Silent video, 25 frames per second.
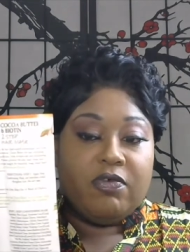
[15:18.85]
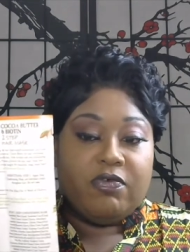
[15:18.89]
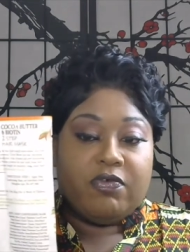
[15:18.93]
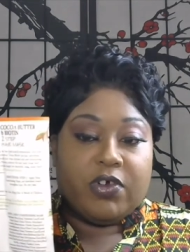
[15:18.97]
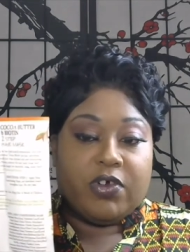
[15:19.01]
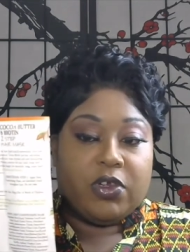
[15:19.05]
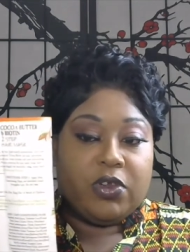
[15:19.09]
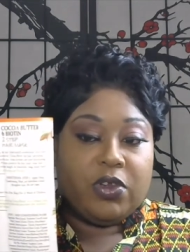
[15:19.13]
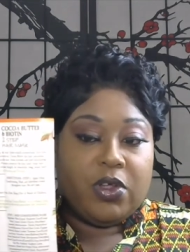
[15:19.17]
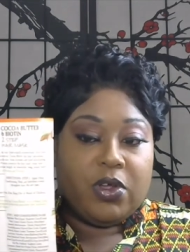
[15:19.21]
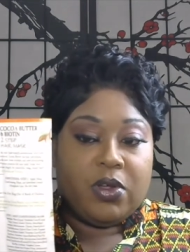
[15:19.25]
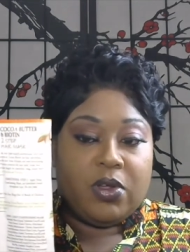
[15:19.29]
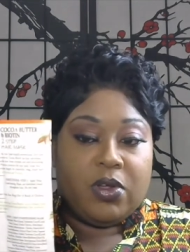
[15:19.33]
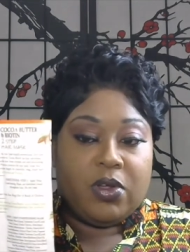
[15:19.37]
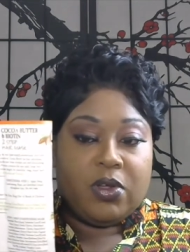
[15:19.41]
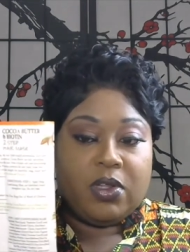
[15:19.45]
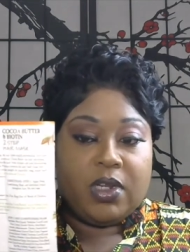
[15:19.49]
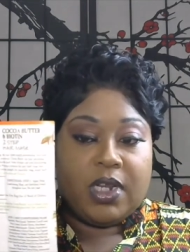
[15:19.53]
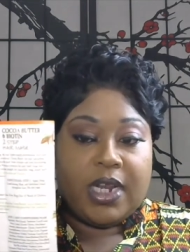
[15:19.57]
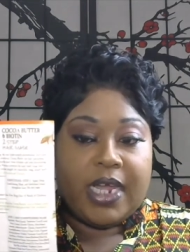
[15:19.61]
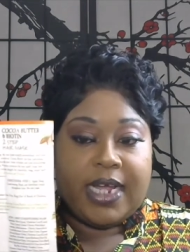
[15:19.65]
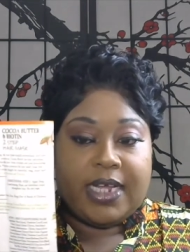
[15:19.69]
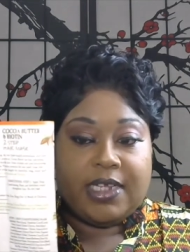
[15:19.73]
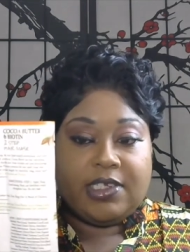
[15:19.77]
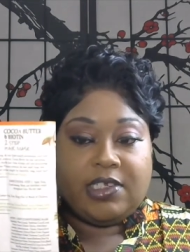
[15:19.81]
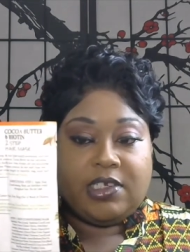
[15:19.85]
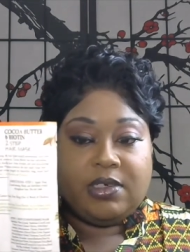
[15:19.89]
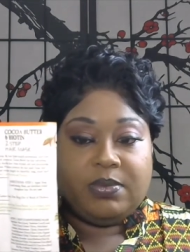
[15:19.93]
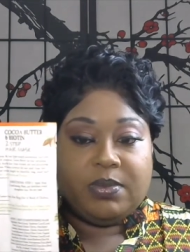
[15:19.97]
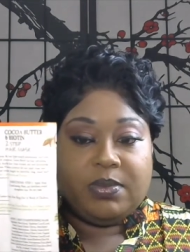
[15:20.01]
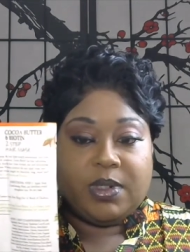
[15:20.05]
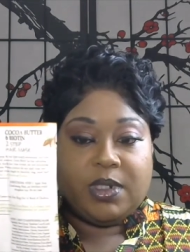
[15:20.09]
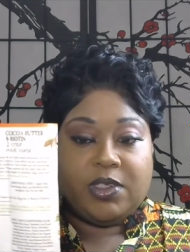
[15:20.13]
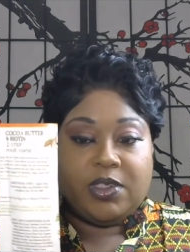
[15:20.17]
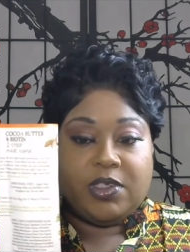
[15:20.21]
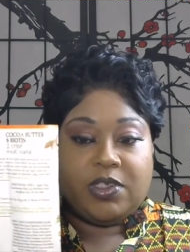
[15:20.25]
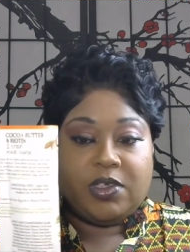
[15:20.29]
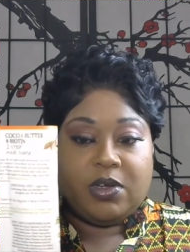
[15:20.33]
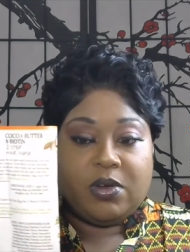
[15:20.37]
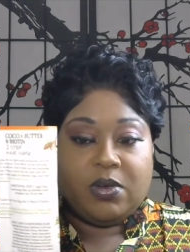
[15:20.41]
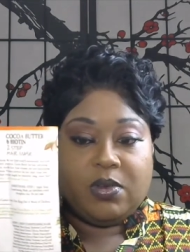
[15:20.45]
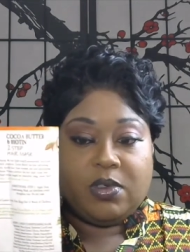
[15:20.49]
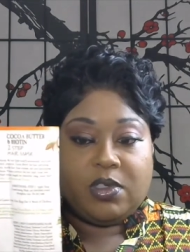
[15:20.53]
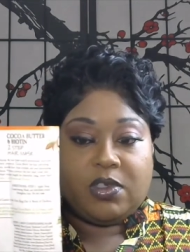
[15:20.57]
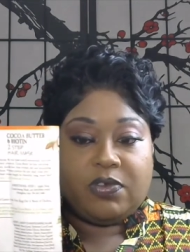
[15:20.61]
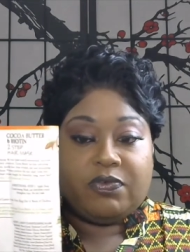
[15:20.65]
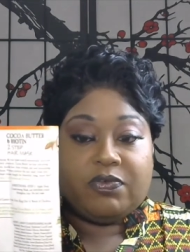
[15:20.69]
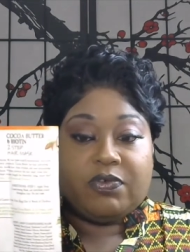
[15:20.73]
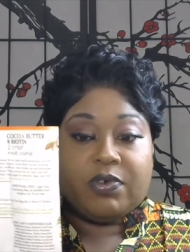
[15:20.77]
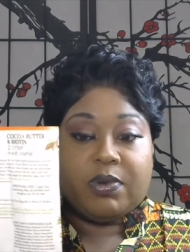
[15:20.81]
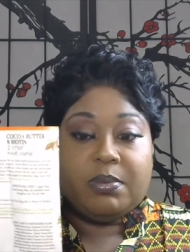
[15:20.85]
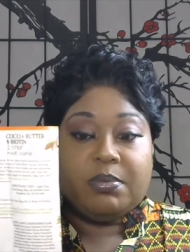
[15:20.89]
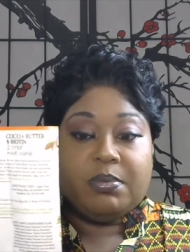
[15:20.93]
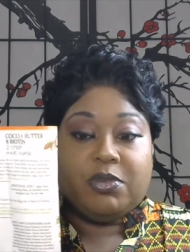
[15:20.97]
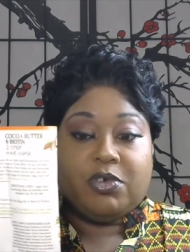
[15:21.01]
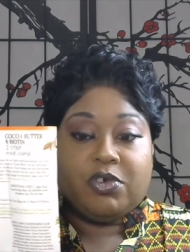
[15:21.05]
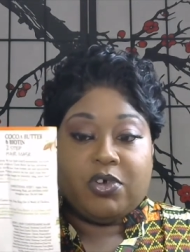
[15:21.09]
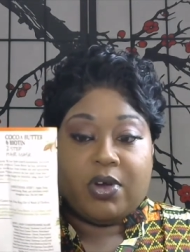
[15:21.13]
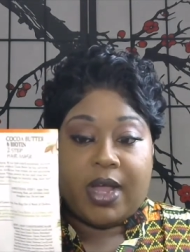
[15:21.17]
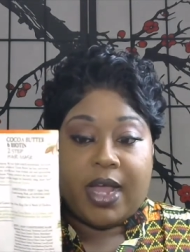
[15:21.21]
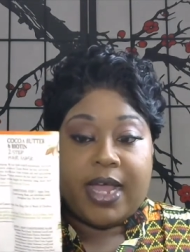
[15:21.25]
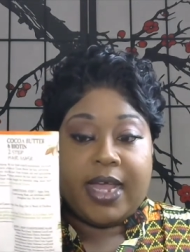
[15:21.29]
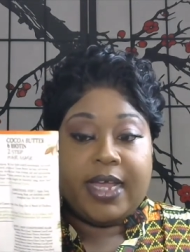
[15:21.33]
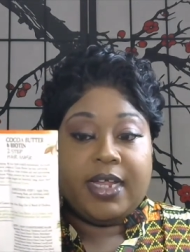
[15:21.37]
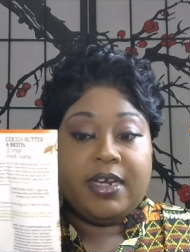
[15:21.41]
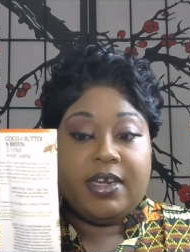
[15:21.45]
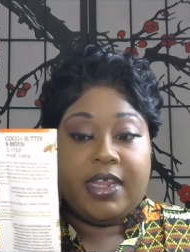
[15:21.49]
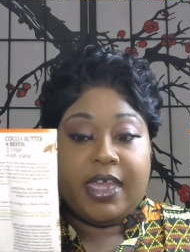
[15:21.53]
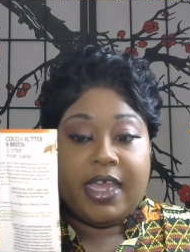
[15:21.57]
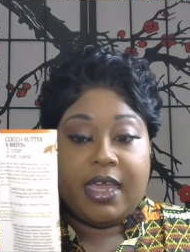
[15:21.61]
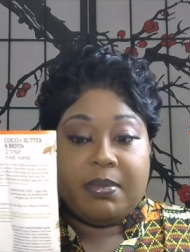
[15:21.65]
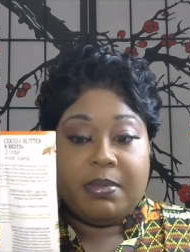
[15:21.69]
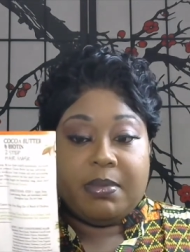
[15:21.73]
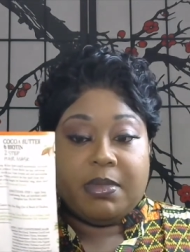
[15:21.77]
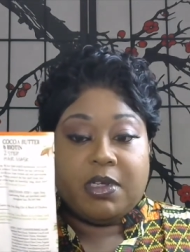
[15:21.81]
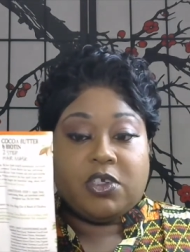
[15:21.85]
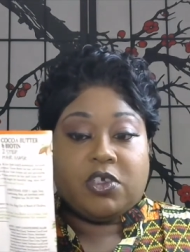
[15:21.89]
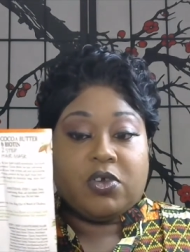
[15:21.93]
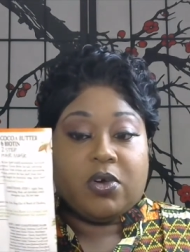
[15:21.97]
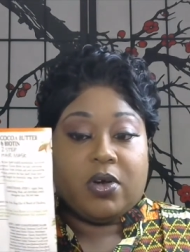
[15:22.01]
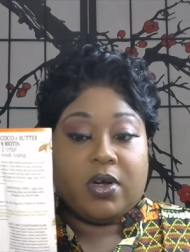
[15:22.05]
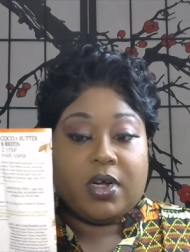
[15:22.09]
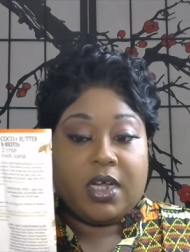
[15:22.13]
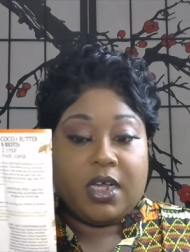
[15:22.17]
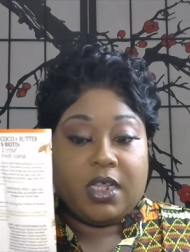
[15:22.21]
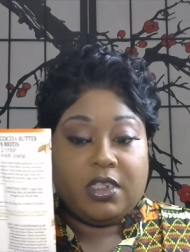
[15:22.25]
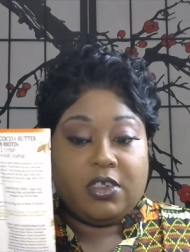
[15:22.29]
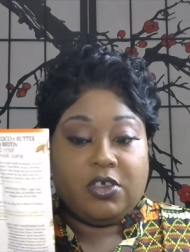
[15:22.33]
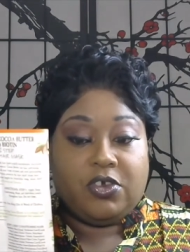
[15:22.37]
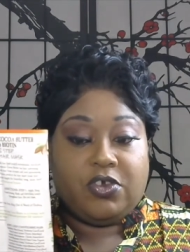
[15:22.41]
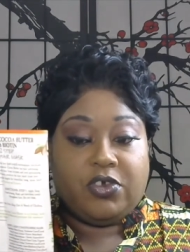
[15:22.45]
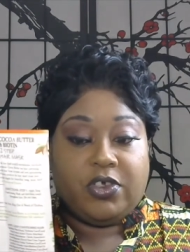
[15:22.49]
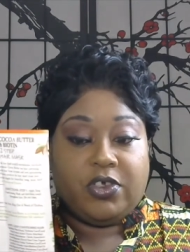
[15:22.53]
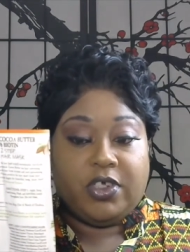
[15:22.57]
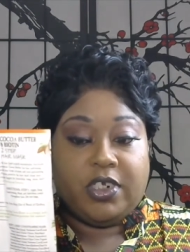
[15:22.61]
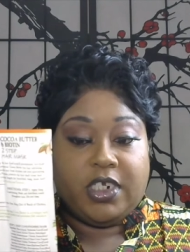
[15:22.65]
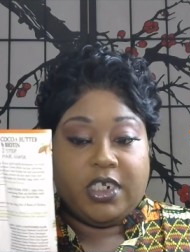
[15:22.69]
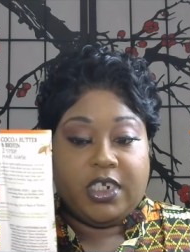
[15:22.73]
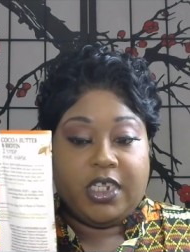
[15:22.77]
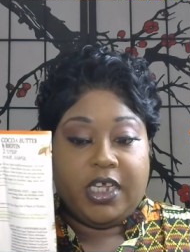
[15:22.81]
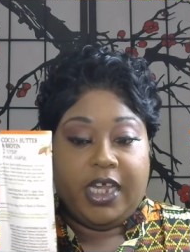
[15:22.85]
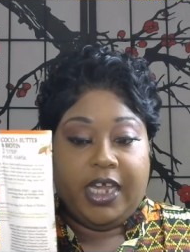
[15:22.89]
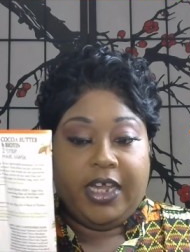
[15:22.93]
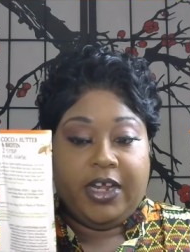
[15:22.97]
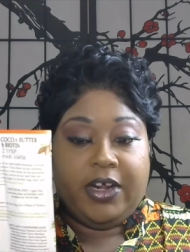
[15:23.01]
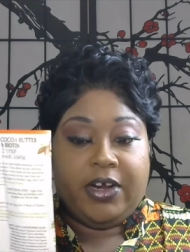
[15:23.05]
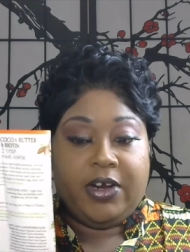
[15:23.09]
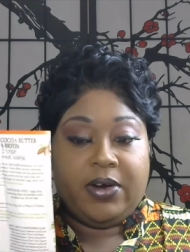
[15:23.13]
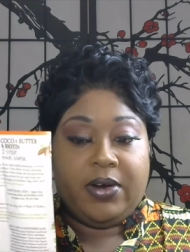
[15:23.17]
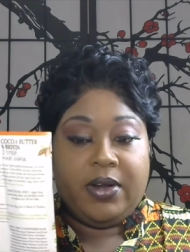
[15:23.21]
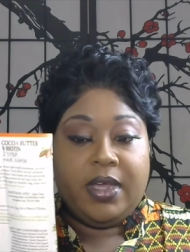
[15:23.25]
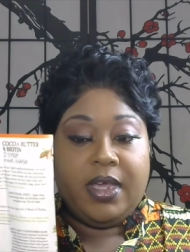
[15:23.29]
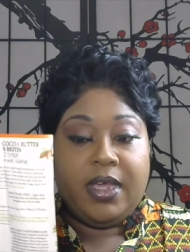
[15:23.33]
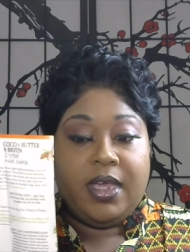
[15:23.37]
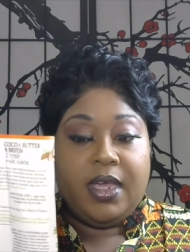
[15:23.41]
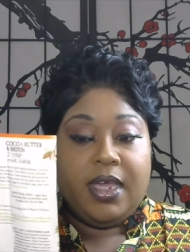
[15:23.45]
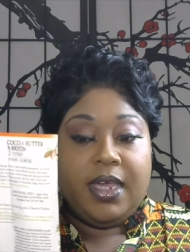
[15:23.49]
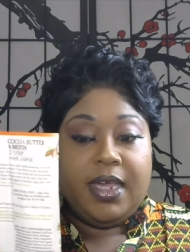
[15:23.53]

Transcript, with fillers: for long-lasting results from dry, damaged, or color-treated hair.